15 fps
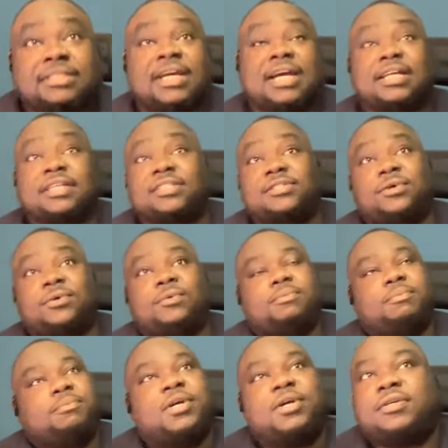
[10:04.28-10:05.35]
yeah so
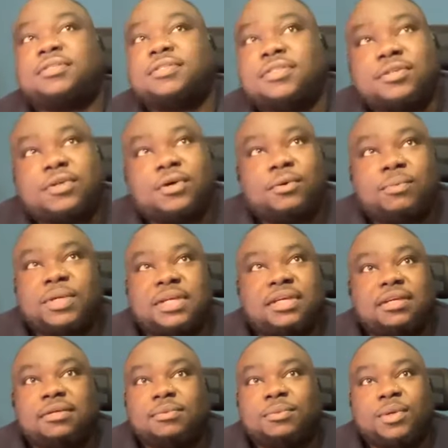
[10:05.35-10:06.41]
because you know
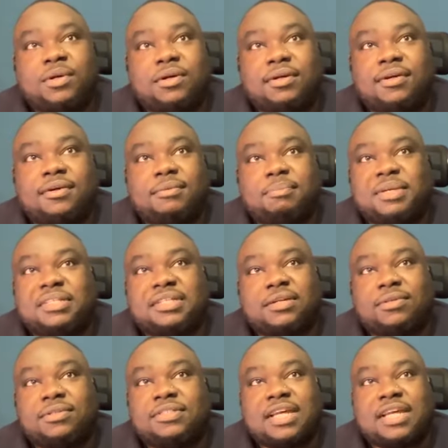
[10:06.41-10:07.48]
we were basically
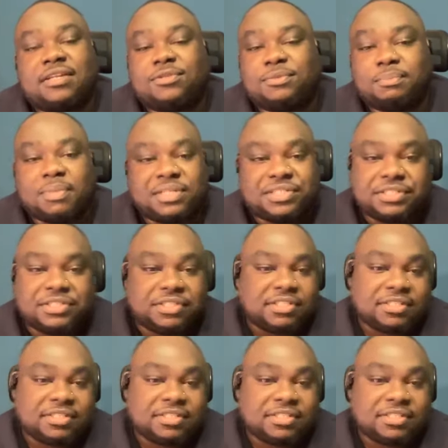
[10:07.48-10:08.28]
on a skeleton budget